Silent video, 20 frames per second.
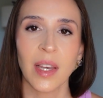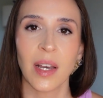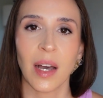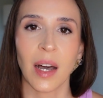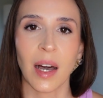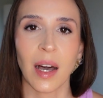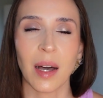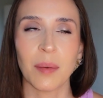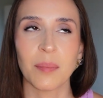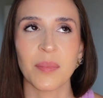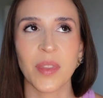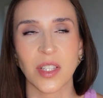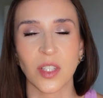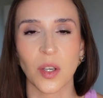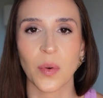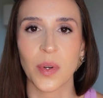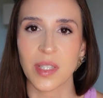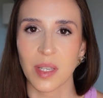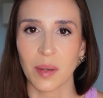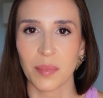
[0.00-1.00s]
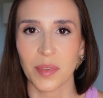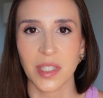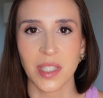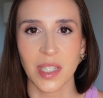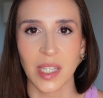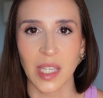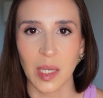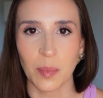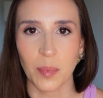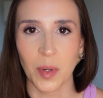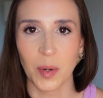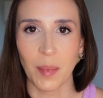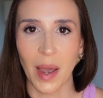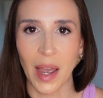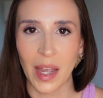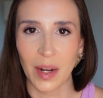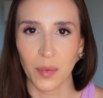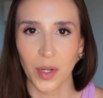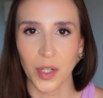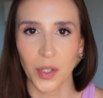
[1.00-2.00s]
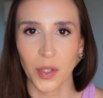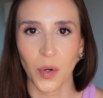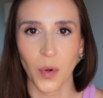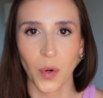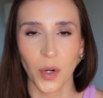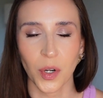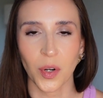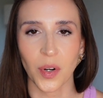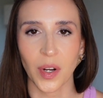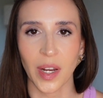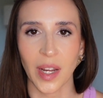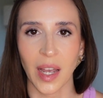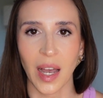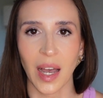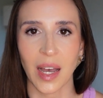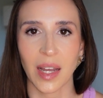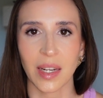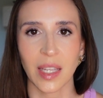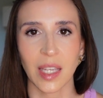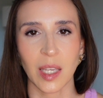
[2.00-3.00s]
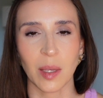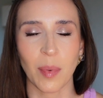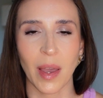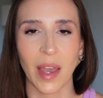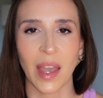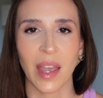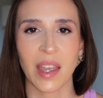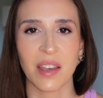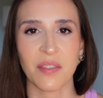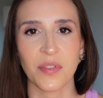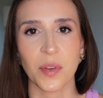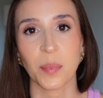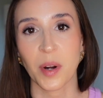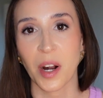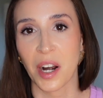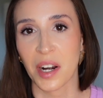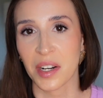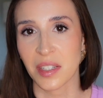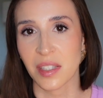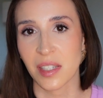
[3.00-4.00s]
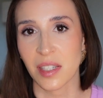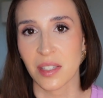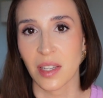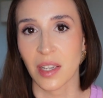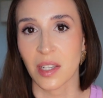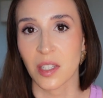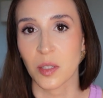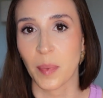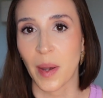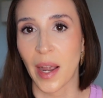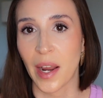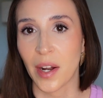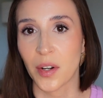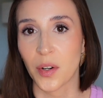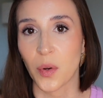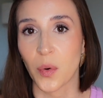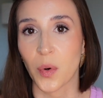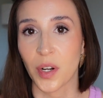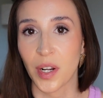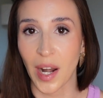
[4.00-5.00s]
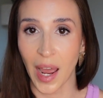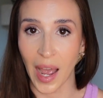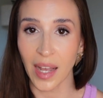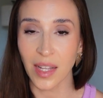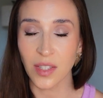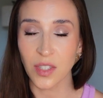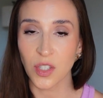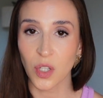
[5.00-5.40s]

That's always something to keep in mind when you're ordering on eBay if the product is expired or not.